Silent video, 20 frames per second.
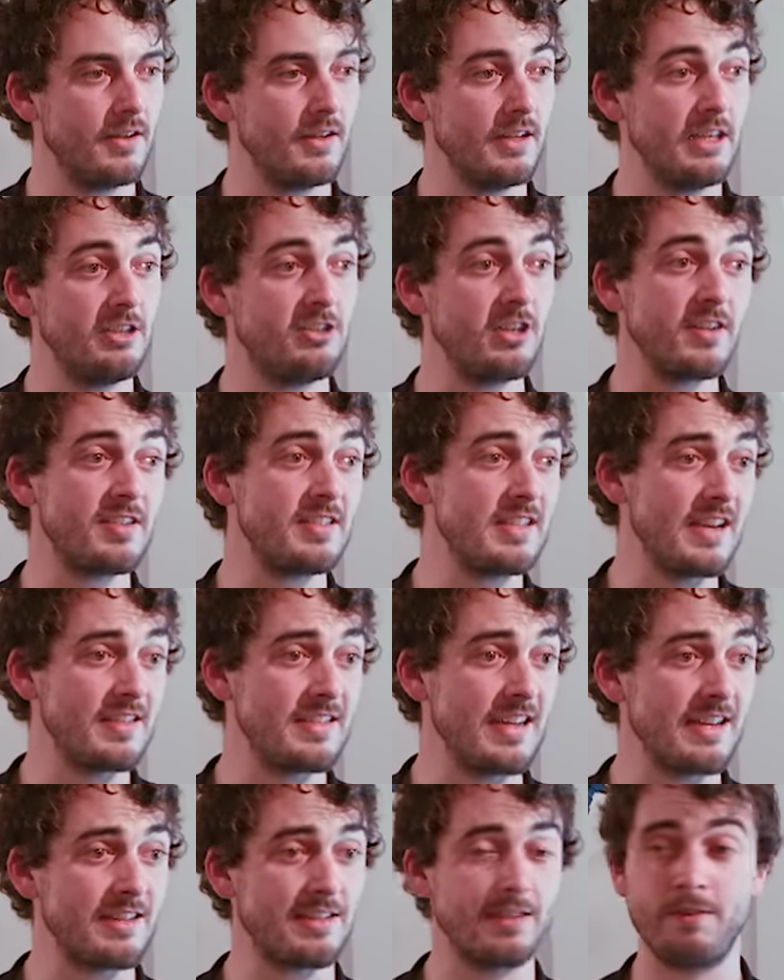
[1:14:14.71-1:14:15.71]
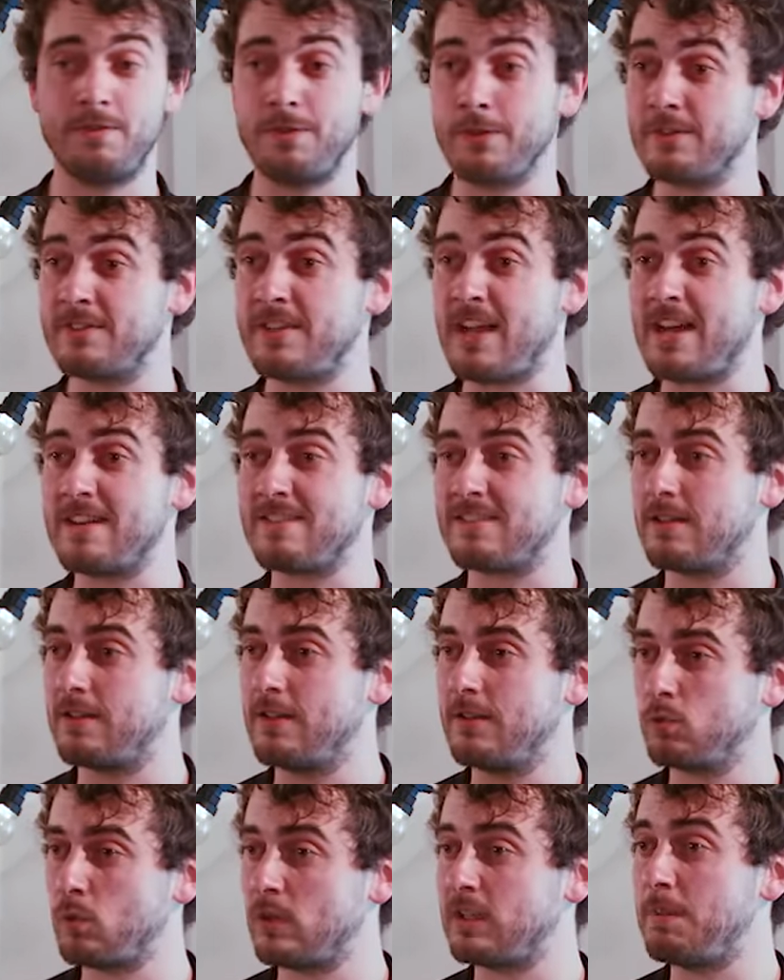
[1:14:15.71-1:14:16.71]
it's just CSS, font size
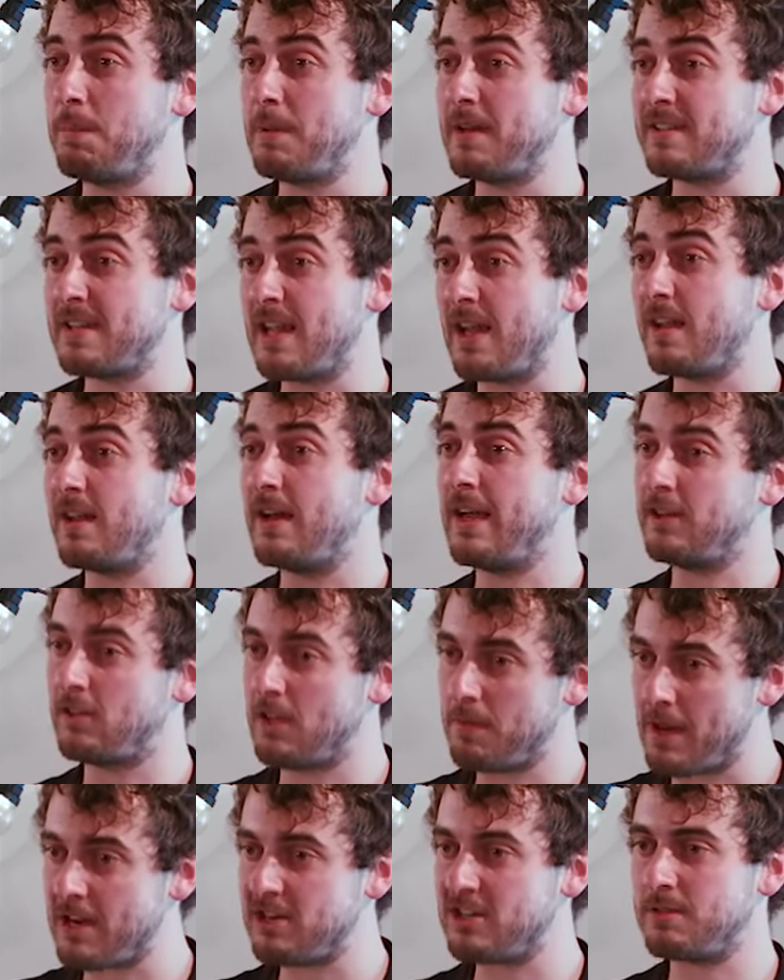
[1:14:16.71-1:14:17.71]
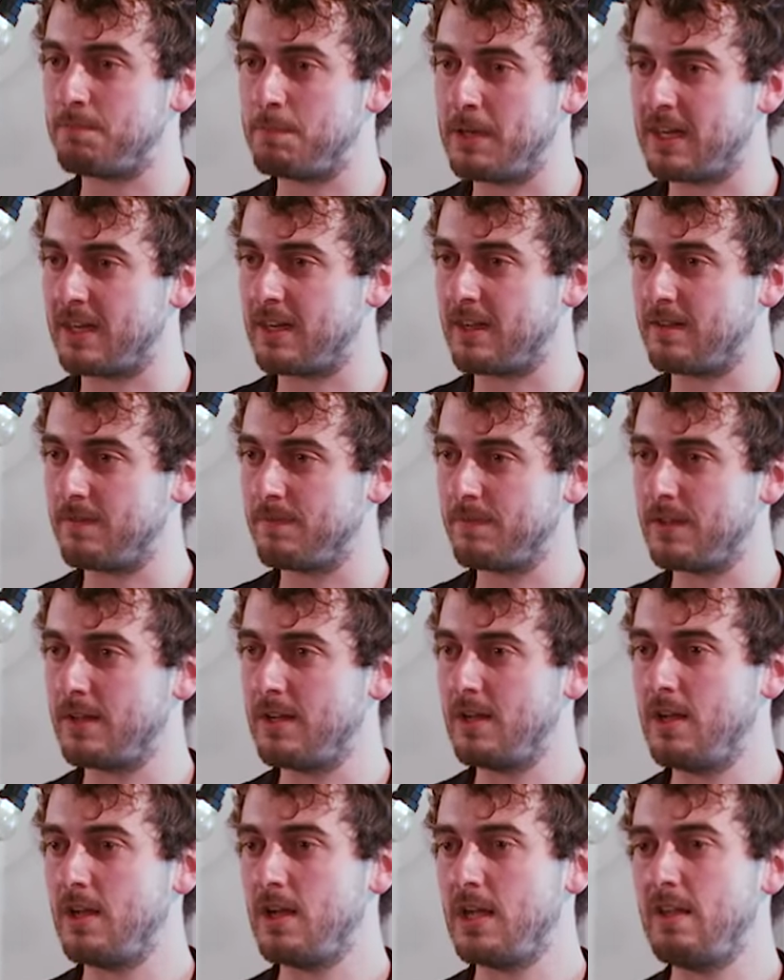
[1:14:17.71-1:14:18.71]
20 pixels, and the image is big.
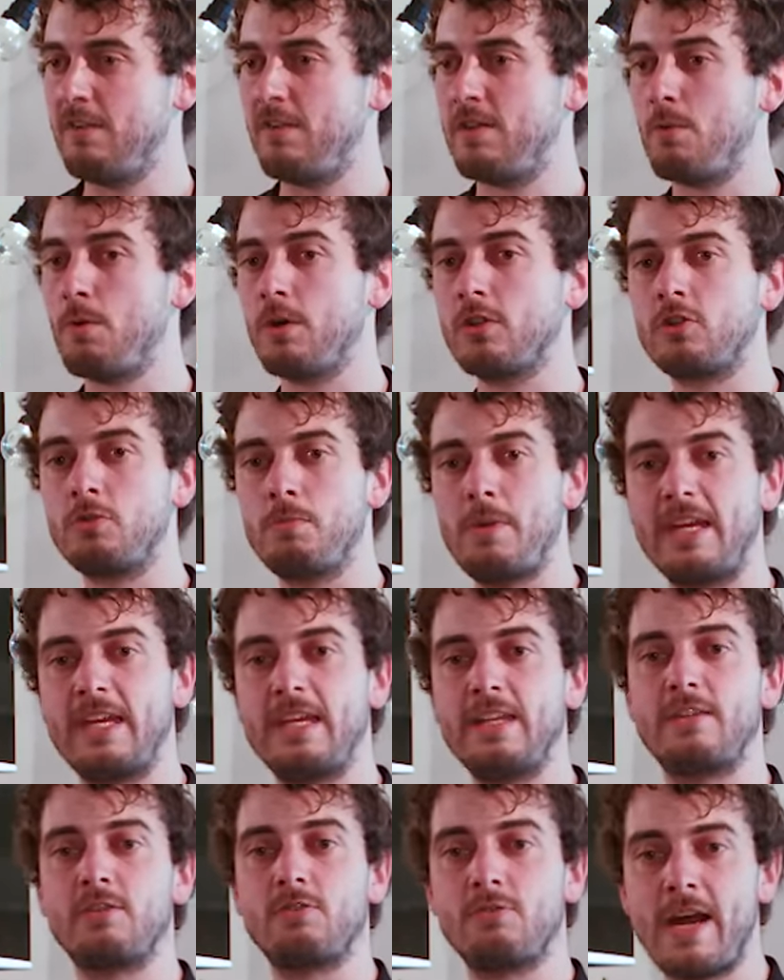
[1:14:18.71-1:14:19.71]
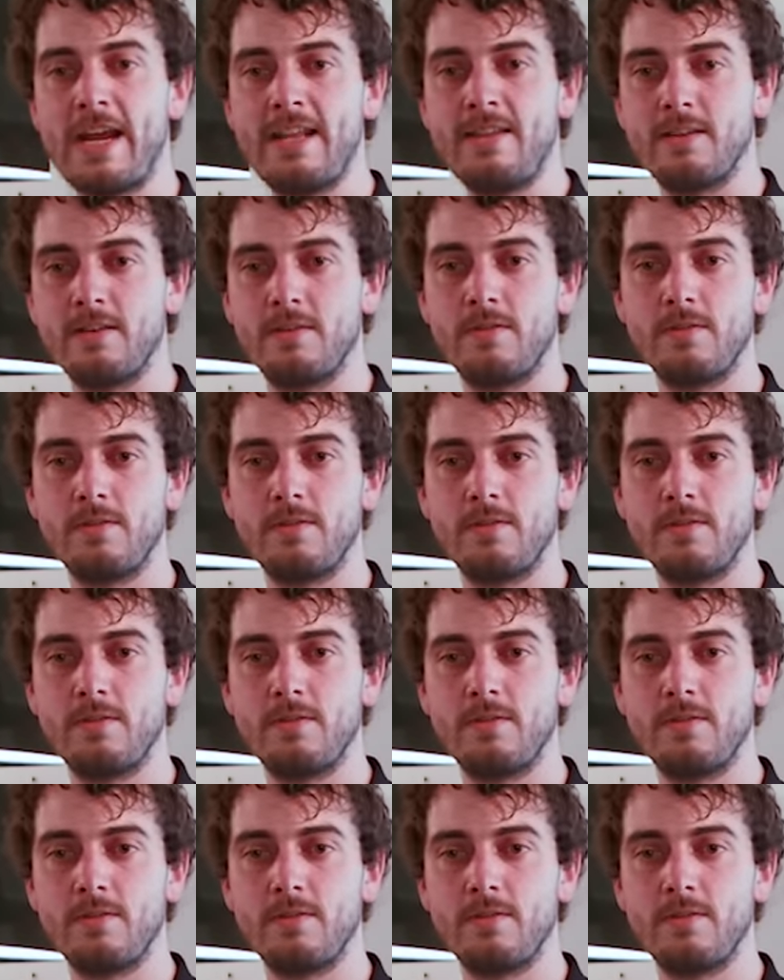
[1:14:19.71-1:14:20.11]
If you want to make it red,